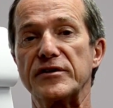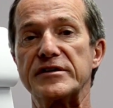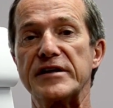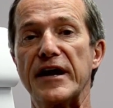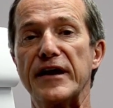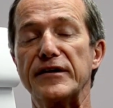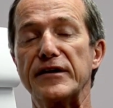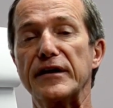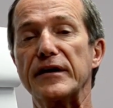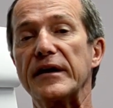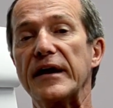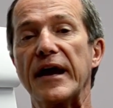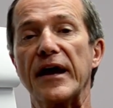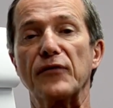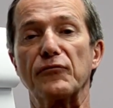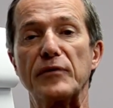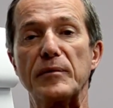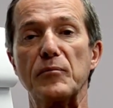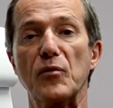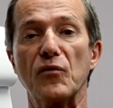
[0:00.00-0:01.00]
tendon
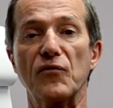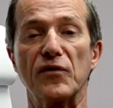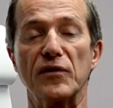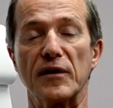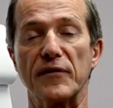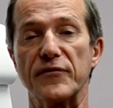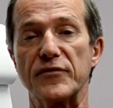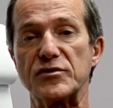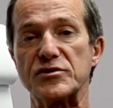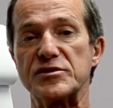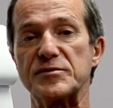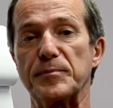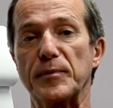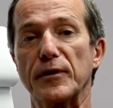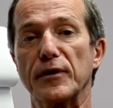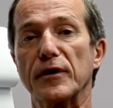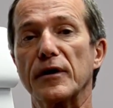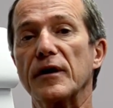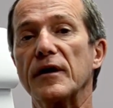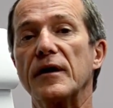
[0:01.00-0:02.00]
and removal of the
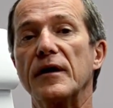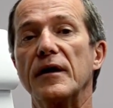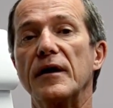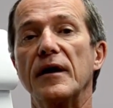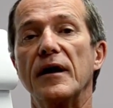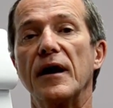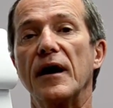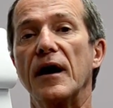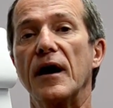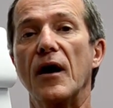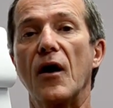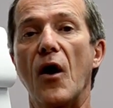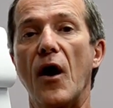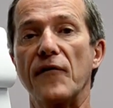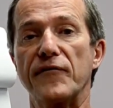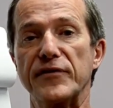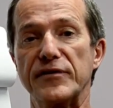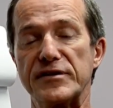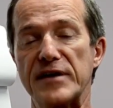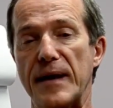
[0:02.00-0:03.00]
spur
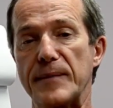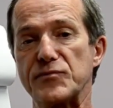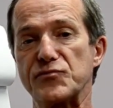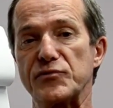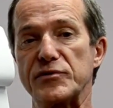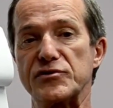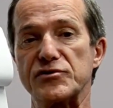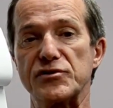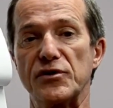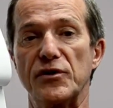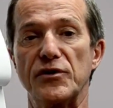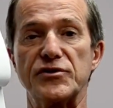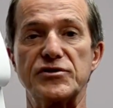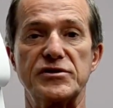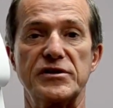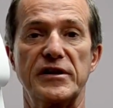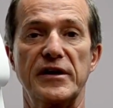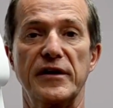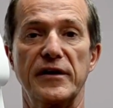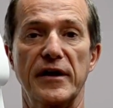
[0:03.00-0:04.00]
oftentimes
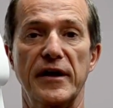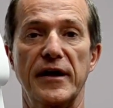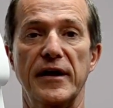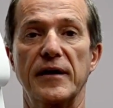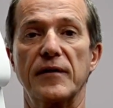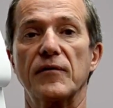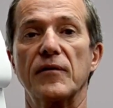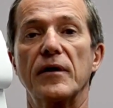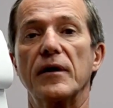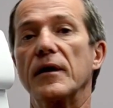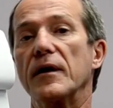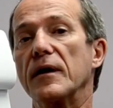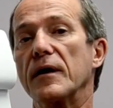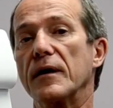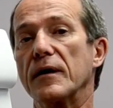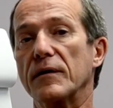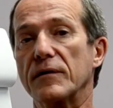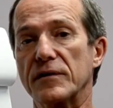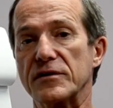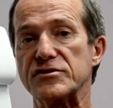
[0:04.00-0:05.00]
results in a
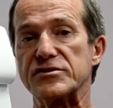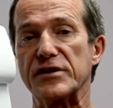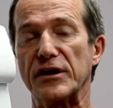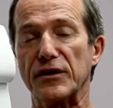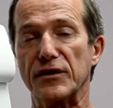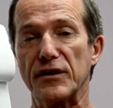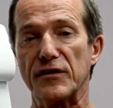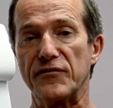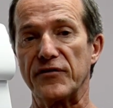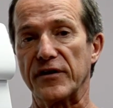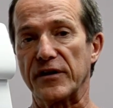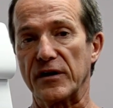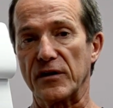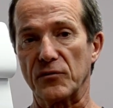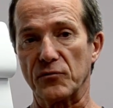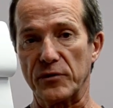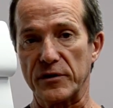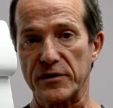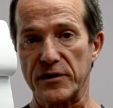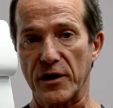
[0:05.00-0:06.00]

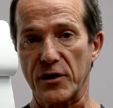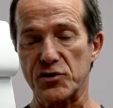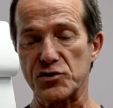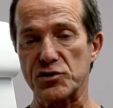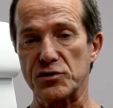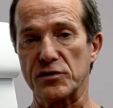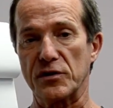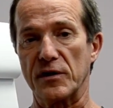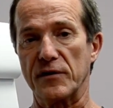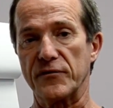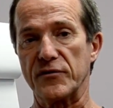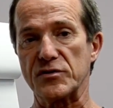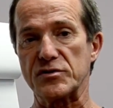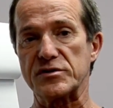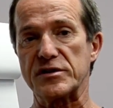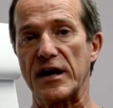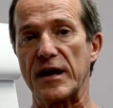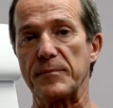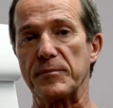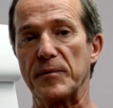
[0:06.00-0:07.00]
significant reduction of
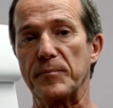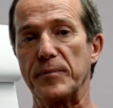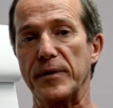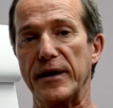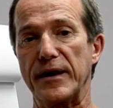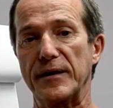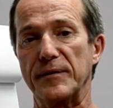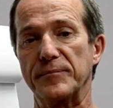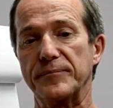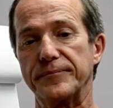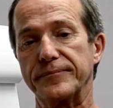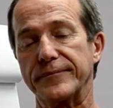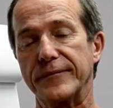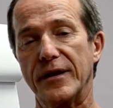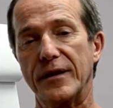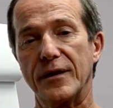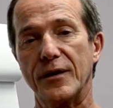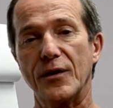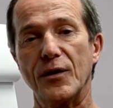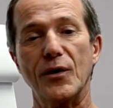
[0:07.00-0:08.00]
this type of pain.
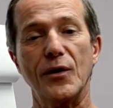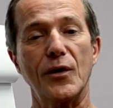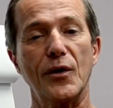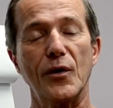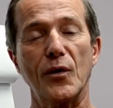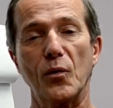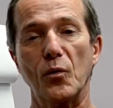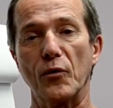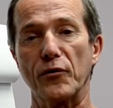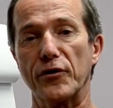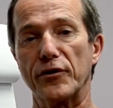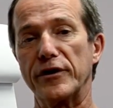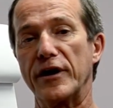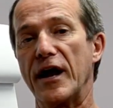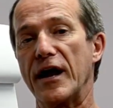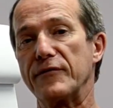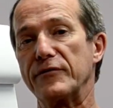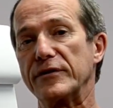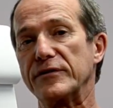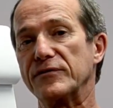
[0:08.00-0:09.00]
Well, there you
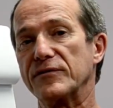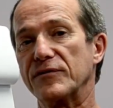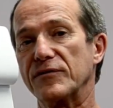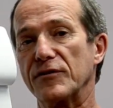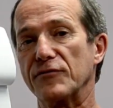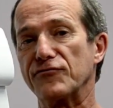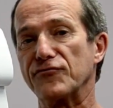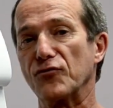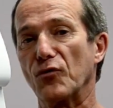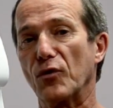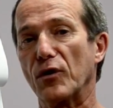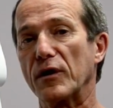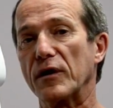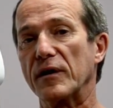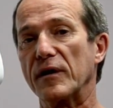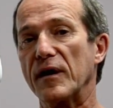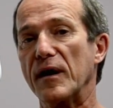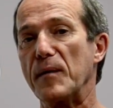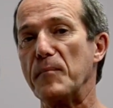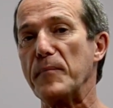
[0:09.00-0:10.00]
have it, the
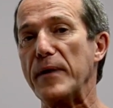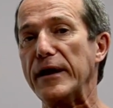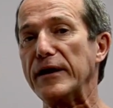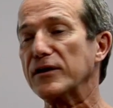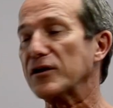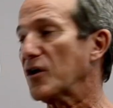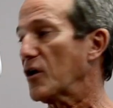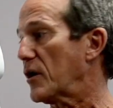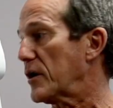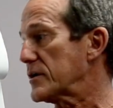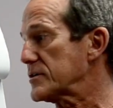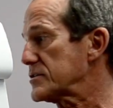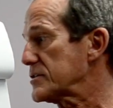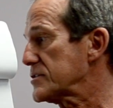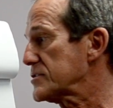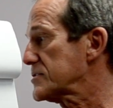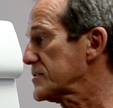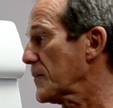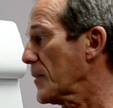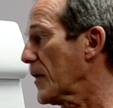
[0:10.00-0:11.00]
4 main
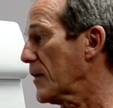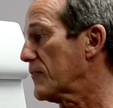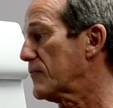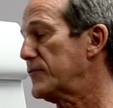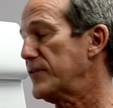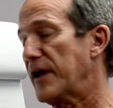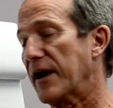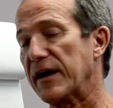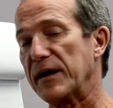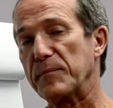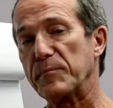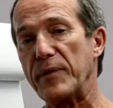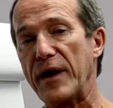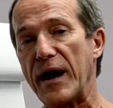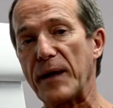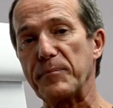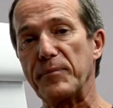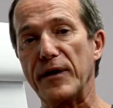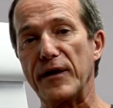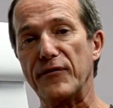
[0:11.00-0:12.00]
causes of neck and
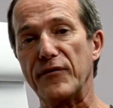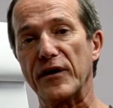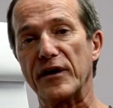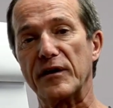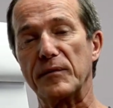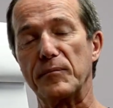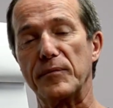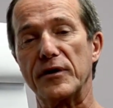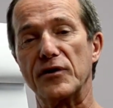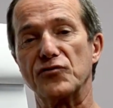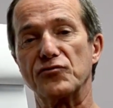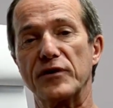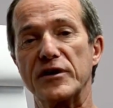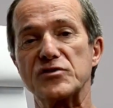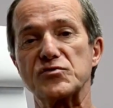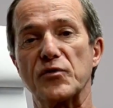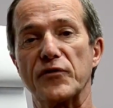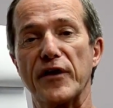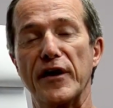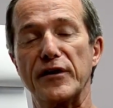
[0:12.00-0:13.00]
back pain that can be
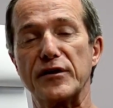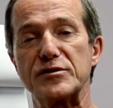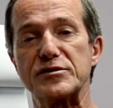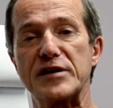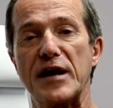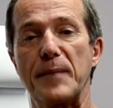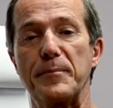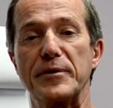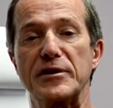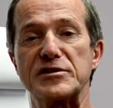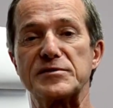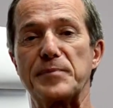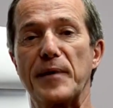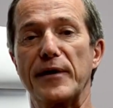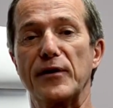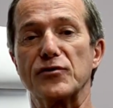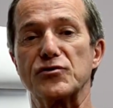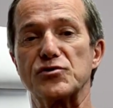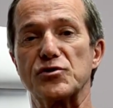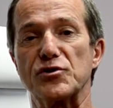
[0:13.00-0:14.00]
addressed with endoscopic
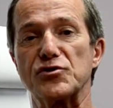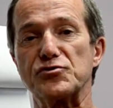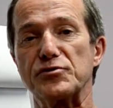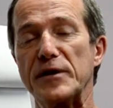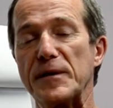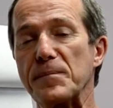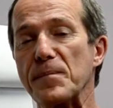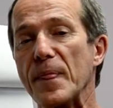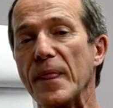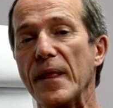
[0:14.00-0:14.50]
spinal surgery.